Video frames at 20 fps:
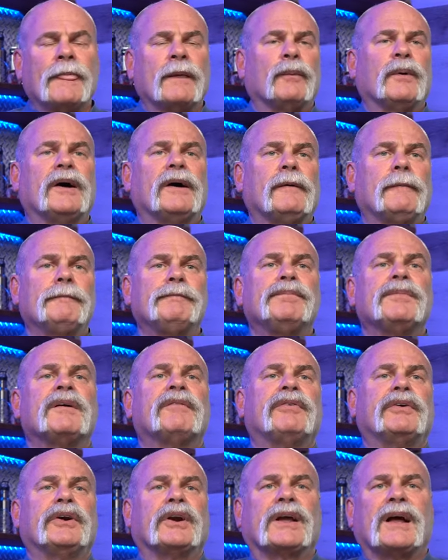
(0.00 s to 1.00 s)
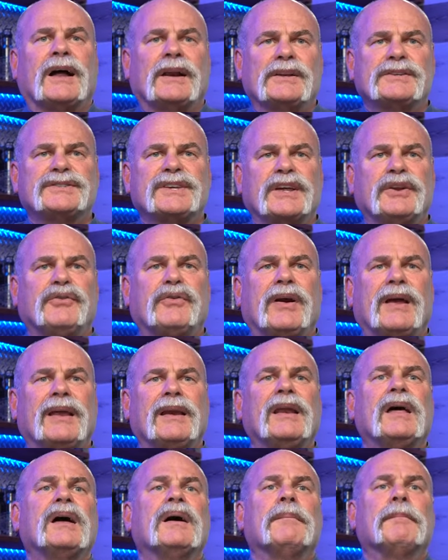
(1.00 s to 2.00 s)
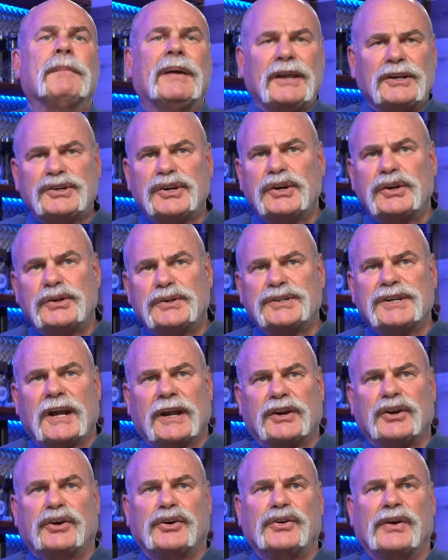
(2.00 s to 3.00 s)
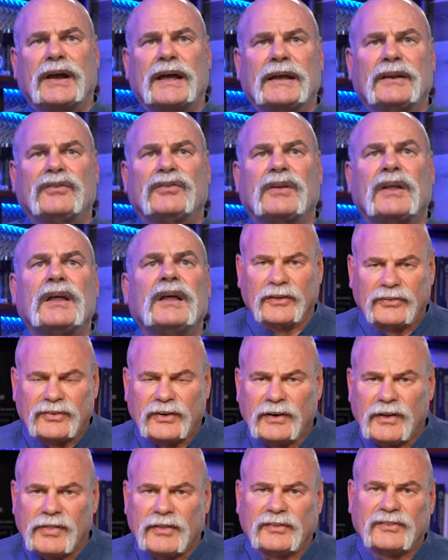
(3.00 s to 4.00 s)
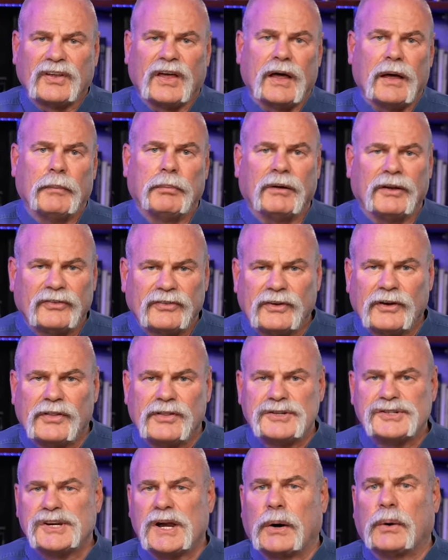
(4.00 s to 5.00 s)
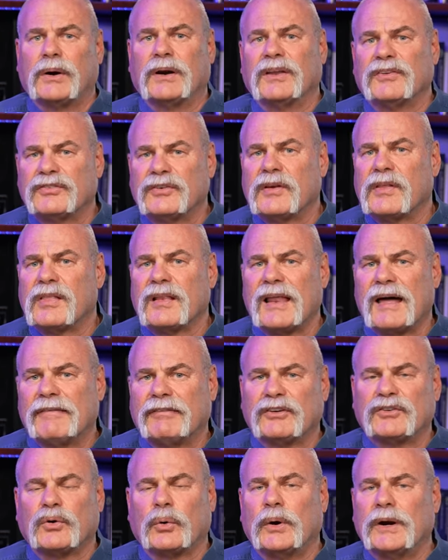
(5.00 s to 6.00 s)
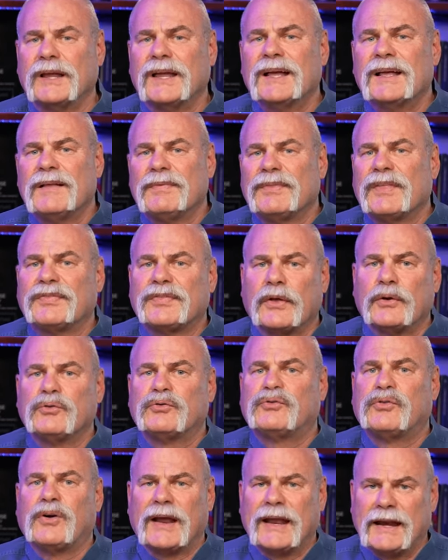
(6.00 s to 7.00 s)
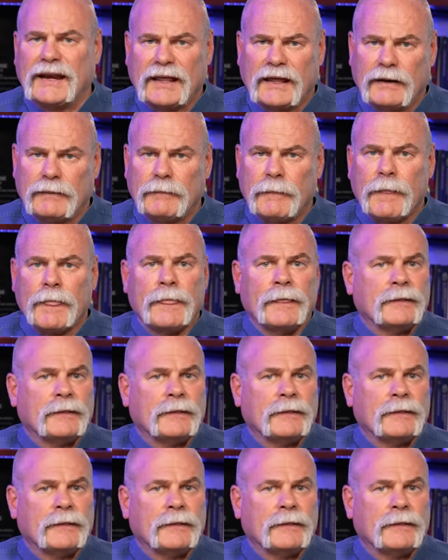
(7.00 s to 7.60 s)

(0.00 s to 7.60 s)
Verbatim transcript: Well, for your condensate drain, make sure you check your drains. Listen to the tub, listen to the shower, listen to the lavatory that those drain in.